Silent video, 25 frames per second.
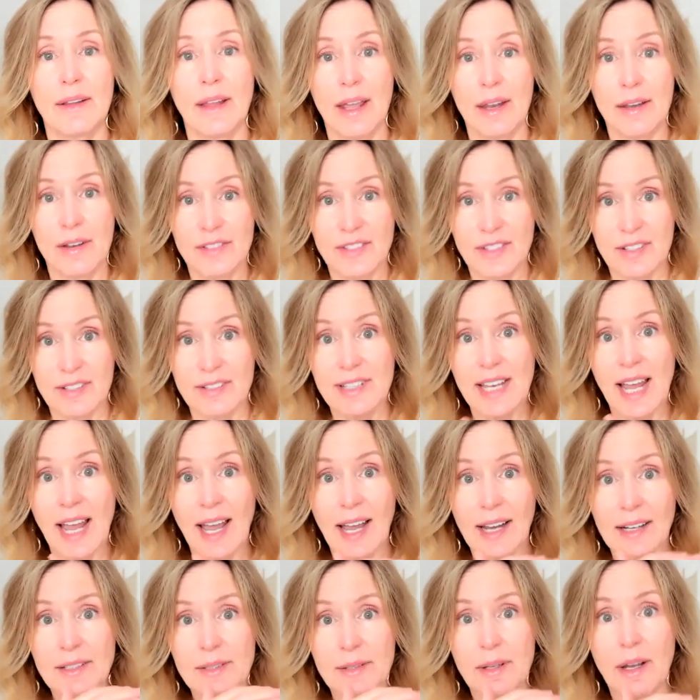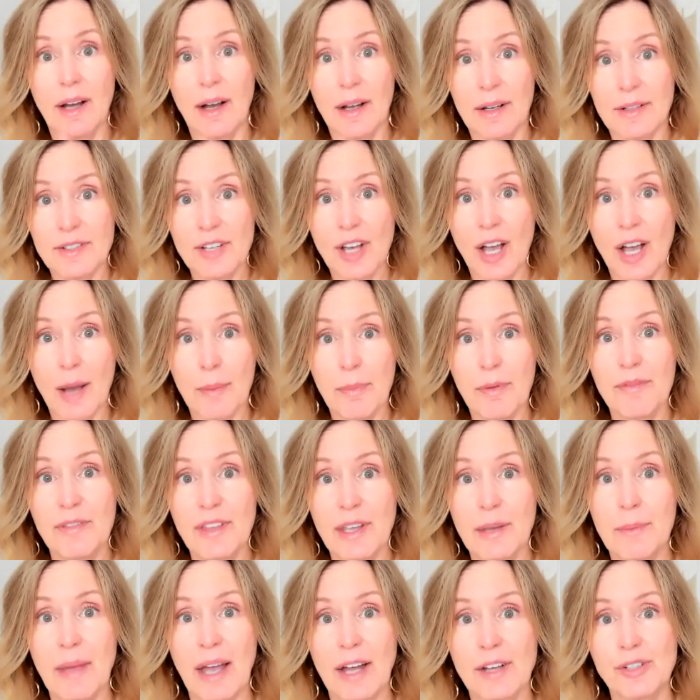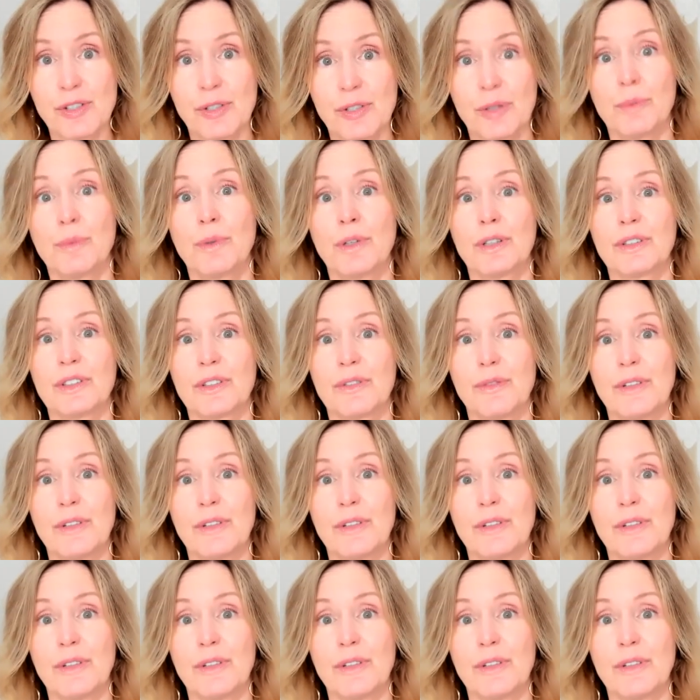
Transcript: and stacked on top of the imaginal world.